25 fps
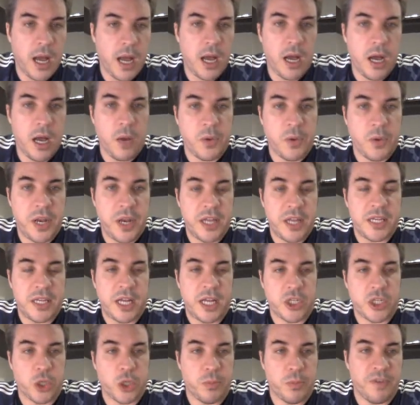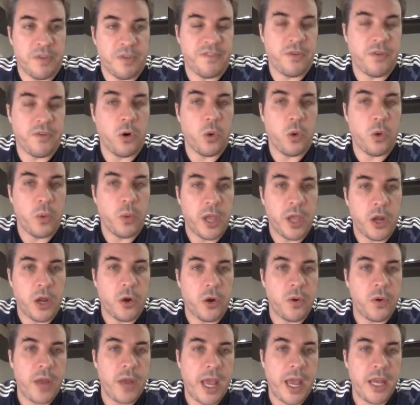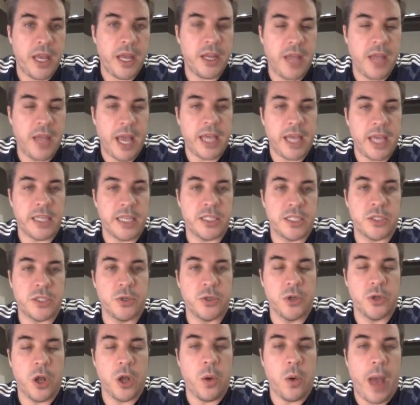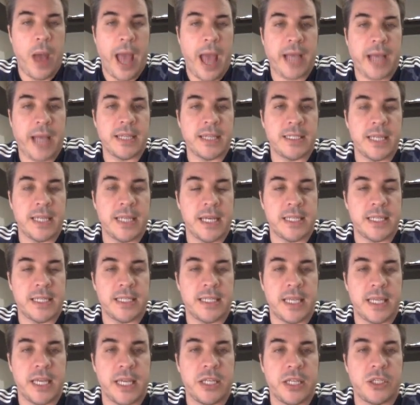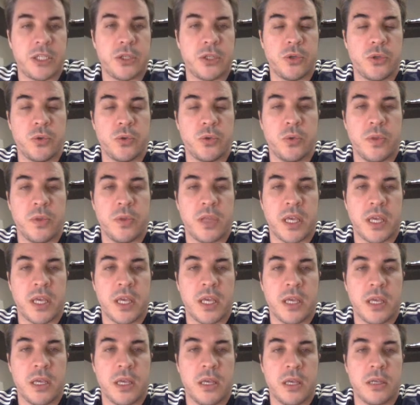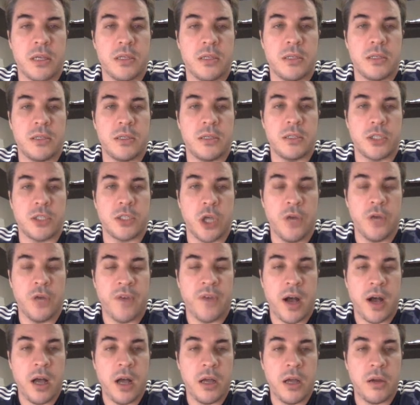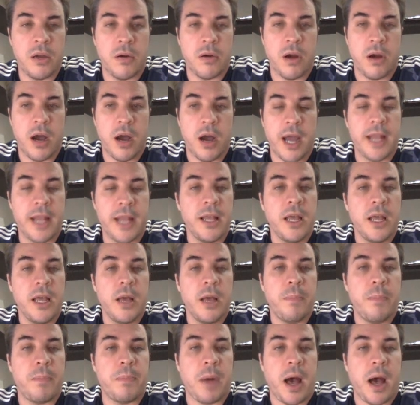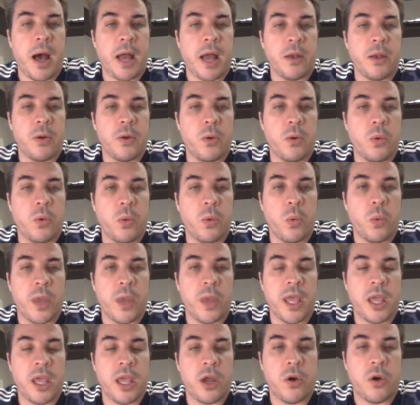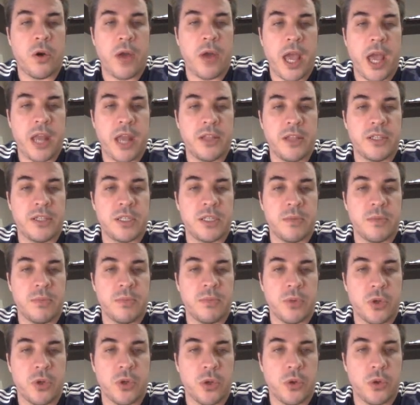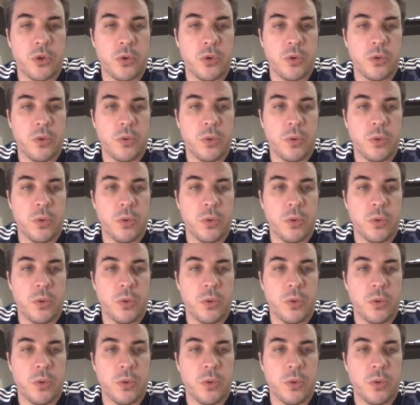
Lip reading: we need to touch on before, we created a sudo access into the server, right? But we created some new